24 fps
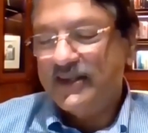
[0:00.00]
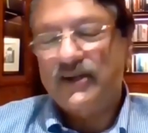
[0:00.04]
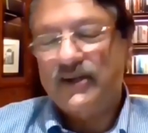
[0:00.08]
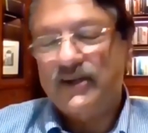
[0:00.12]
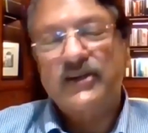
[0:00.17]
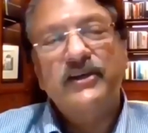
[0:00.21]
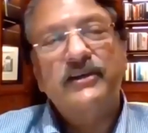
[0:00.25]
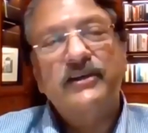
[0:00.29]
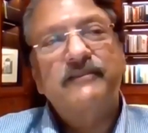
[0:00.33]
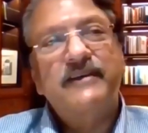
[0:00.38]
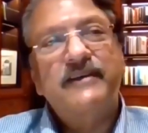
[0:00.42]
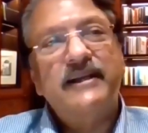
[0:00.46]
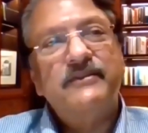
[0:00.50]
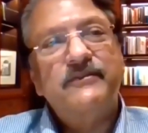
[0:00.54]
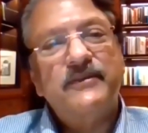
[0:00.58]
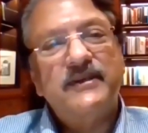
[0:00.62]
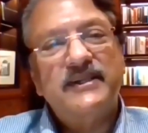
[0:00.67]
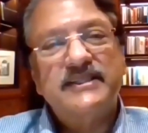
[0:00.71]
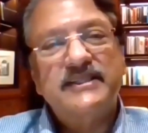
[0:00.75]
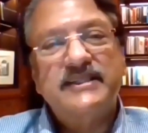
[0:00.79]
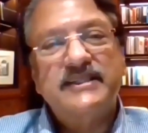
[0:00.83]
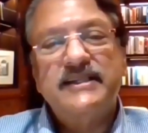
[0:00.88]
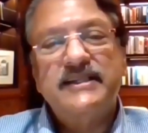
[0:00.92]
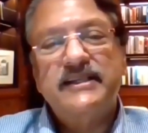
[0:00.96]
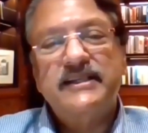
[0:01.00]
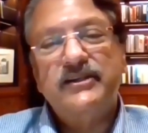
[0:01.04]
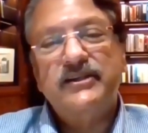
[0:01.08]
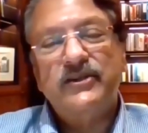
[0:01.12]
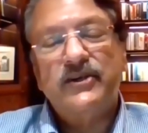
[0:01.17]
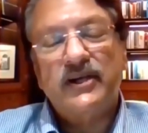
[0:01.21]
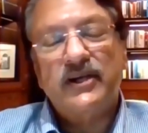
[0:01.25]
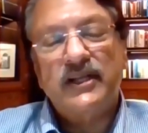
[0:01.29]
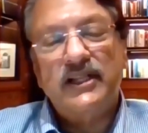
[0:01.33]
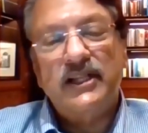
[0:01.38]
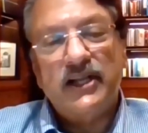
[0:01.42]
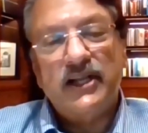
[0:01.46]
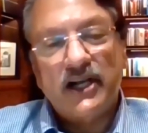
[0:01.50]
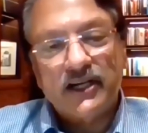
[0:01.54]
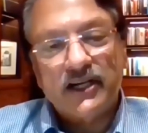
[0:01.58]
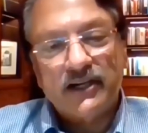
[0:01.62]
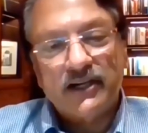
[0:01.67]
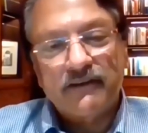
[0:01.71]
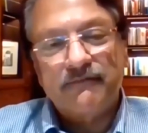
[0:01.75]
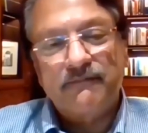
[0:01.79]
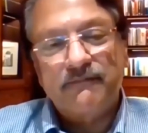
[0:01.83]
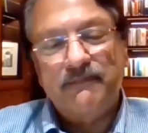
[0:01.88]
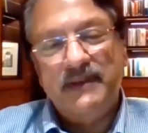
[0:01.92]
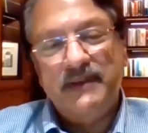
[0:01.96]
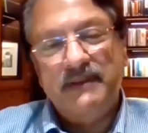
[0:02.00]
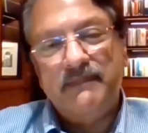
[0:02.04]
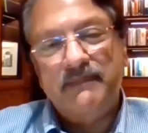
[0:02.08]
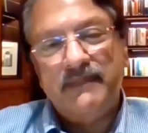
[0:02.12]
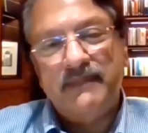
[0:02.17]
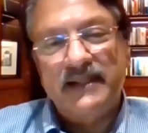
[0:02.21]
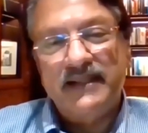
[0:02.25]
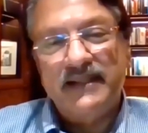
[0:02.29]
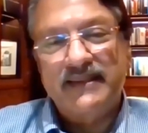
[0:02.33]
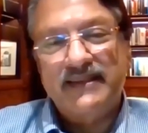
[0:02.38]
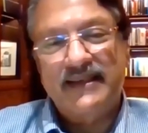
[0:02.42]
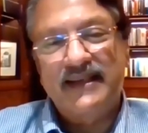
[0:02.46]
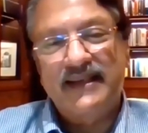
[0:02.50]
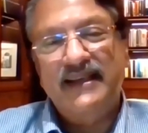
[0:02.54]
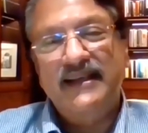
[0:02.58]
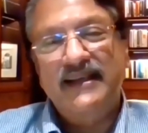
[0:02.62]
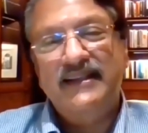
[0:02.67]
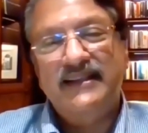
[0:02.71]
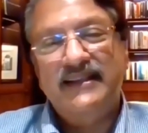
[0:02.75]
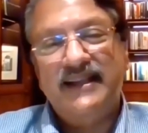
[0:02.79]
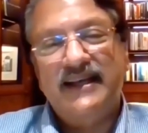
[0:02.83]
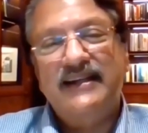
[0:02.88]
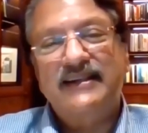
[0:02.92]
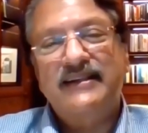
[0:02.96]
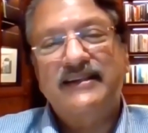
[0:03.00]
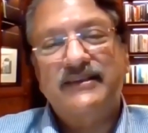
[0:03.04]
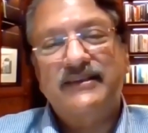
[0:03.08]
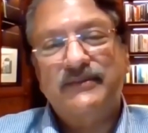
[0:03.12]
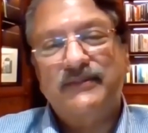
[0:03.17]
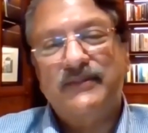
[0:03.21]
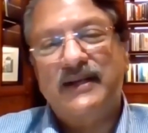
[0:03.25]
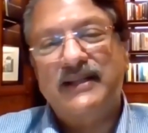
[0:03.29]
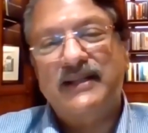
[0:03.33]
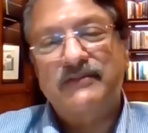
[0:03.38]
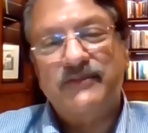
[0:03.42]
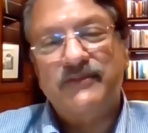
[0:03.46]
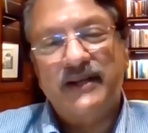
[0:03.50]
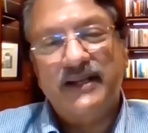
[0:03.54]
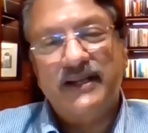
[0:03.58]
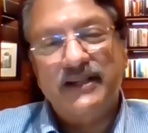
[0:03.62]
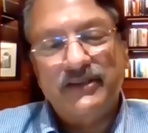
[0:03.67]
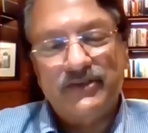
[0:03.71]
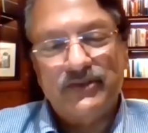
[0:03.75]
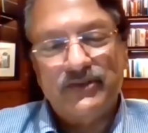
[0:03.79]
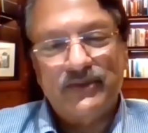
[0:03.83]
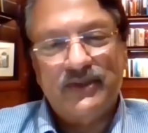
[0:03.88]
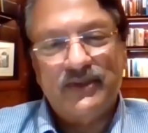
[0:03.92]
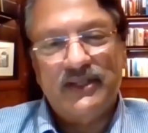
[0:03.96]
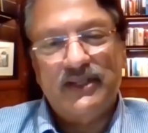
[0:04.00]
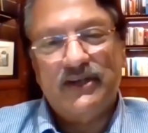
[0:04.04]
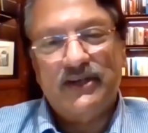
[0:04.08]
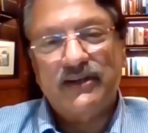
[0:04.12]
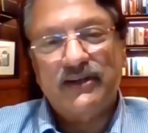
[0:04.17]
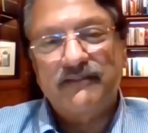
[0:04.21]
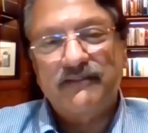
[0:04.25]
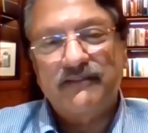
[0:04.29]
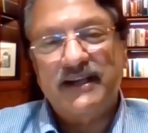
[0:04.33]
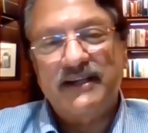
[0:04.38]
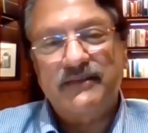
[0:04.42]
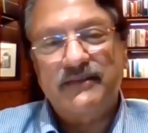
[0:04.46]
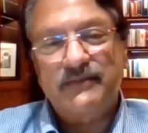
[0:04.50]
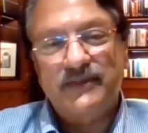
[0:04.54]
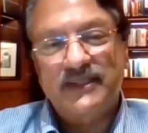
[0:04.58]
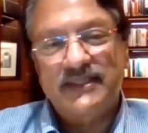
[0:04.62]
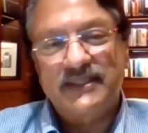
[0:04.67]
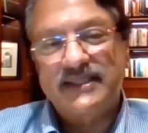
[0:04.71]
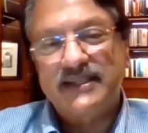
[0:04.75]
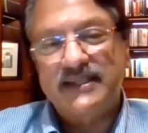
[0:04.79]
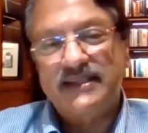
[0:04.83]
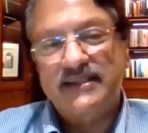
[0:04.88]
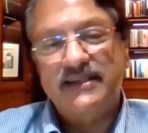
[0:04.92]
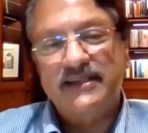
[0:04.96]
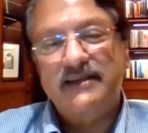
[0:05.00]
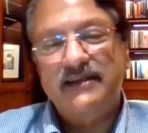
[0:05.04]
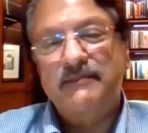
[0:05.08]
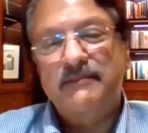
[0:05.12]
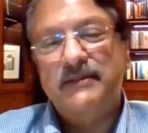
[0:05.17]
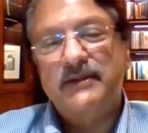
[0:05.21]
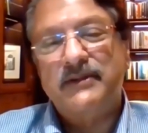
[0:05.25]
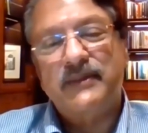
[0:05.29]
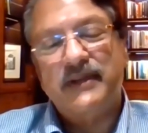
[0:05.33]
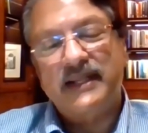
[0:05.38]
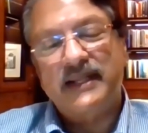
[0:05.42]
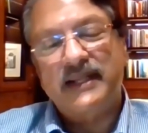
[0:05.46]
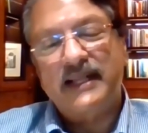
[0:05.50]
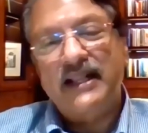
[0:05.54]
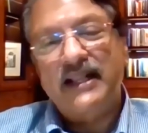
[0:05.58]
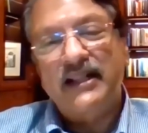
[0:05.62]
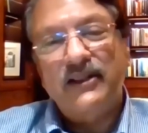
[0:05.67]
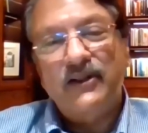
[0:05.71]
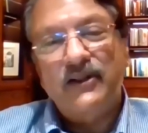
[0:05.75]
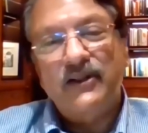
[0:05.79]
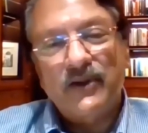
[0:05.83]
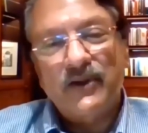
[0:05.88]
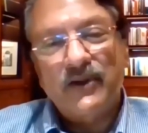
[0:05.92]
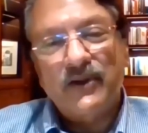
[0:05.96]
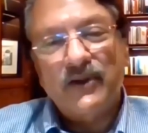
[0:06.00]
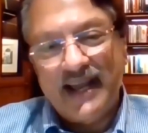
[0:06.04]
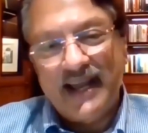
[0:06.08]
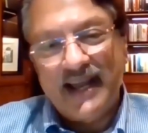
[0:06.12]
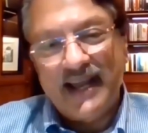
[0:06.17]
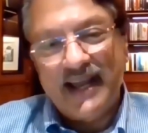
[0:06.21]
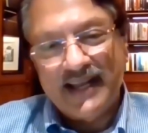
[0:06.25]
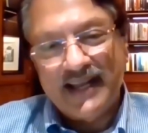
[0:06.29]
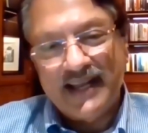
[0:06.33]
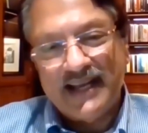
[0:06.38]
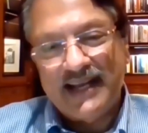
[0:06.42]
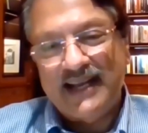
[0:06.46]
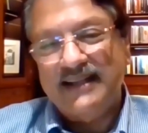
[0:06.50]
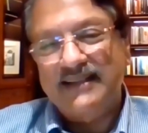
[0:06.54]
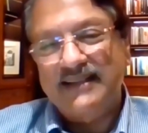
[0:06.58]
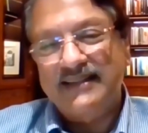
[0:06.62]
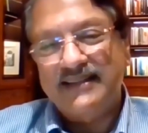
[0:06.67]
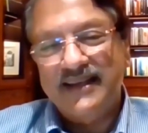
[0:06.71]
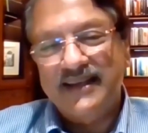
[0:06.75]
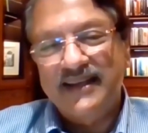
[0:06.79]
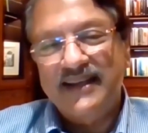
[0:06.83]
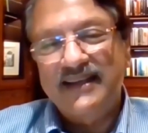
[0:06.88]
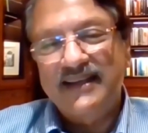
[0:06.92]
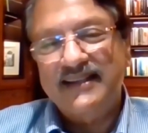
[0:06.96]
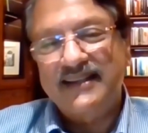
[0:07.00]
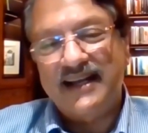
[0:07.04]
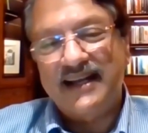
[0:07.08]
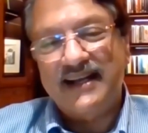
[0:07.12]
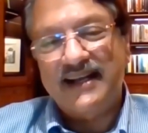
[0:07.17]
talking of adversity, you know, a lot of people think that one went through a lot of adversity. But when I look back, I think